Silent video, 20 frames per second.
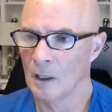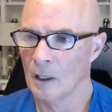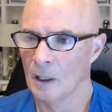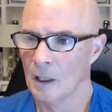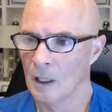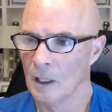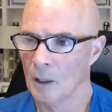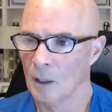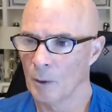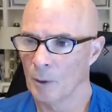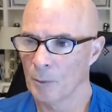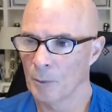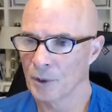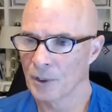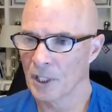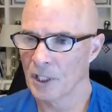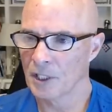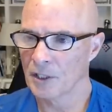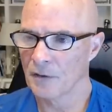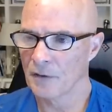Uh, what
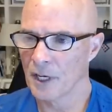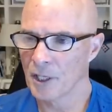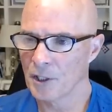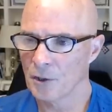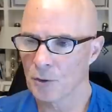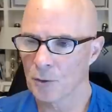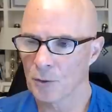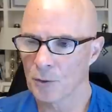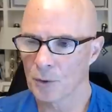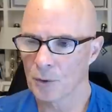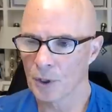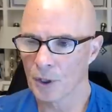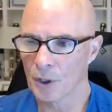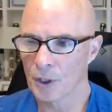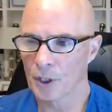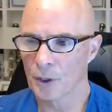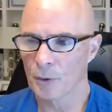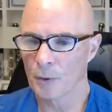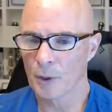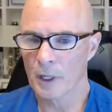percentage of nitrogen are
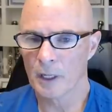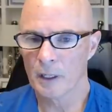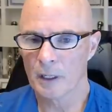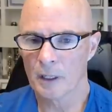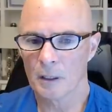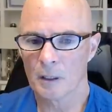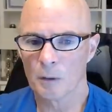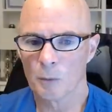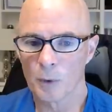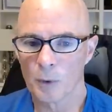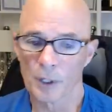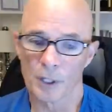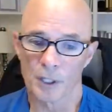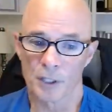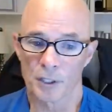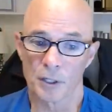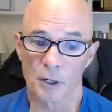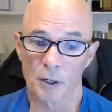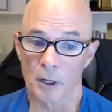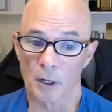you going to run? We're going to
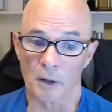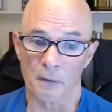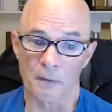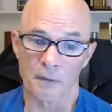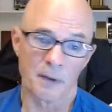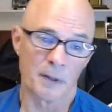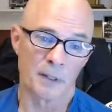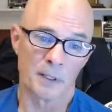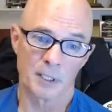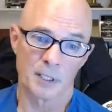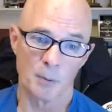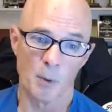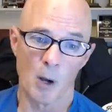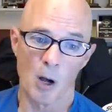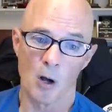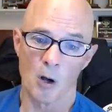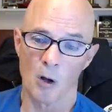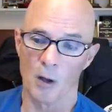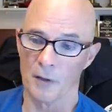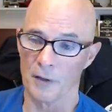start off
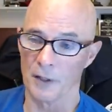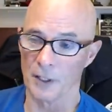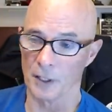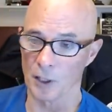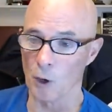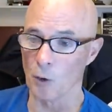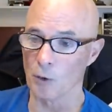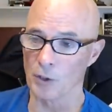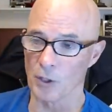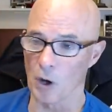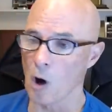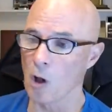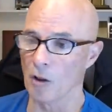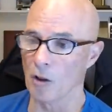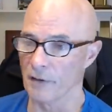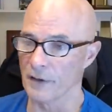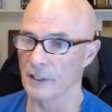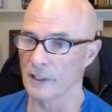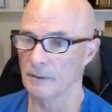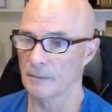small and then go to
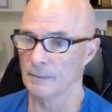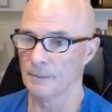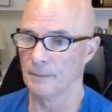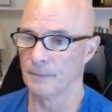all of it.